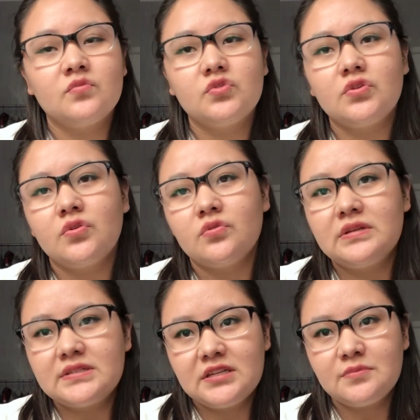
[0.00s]
so
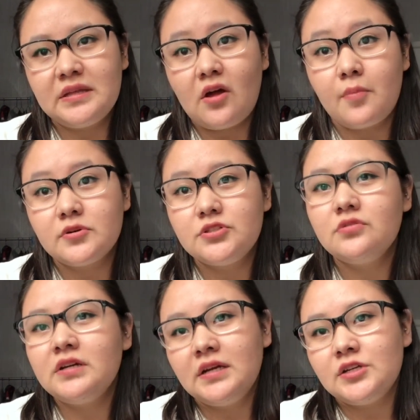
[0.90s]
this gives me the
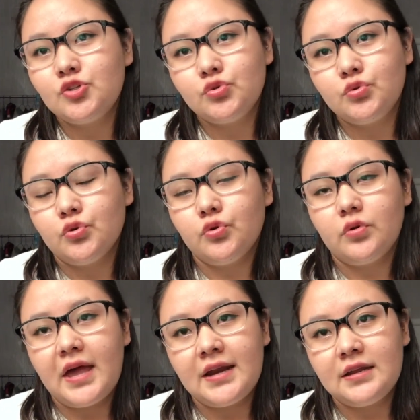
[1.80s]
opportunity
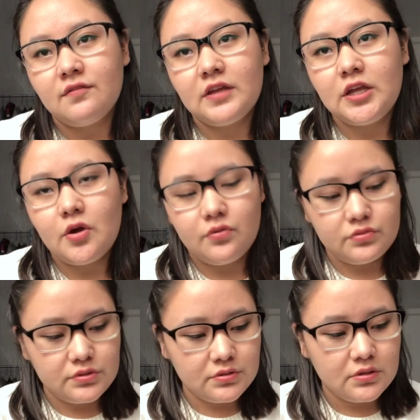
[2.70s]
to edit
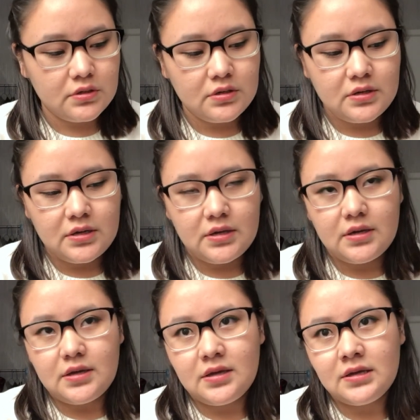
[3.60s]
videos,
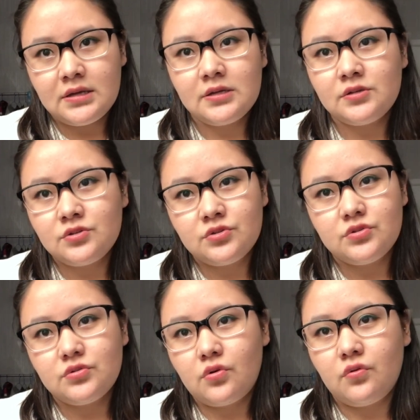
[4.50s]
and
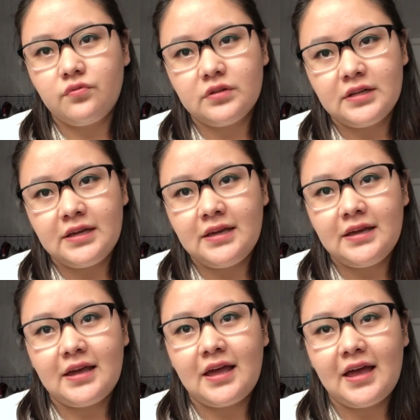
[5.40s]

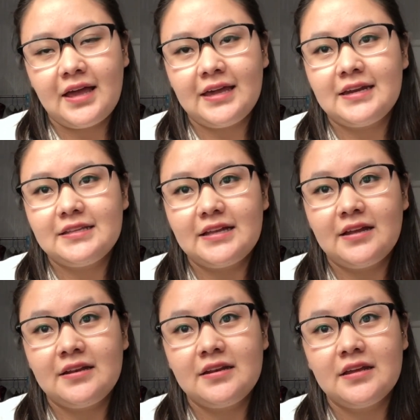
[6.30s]
hopefully I get it
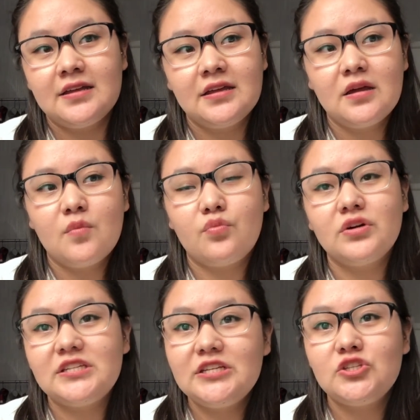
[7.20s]
done
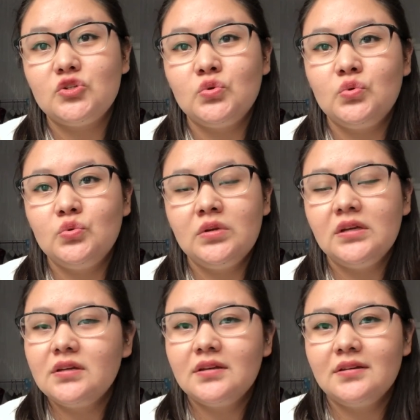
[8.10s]
pretty soon,
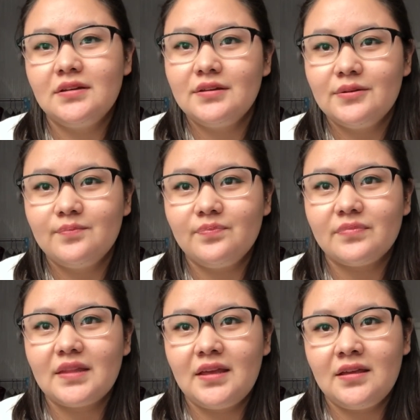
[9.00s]

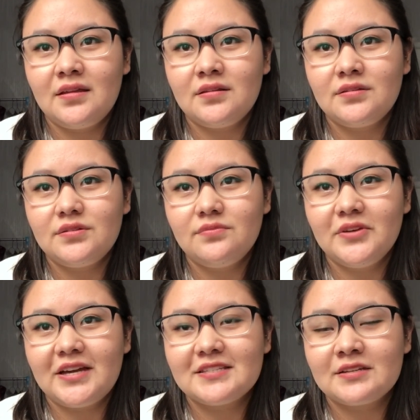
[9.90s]
and
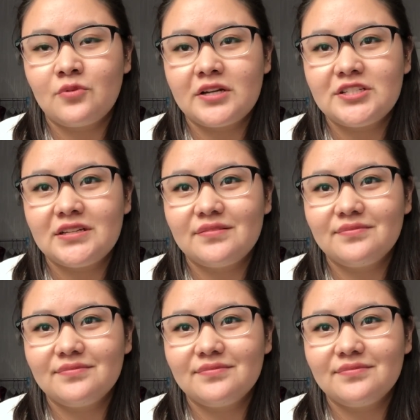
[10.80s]
you guys can watch it.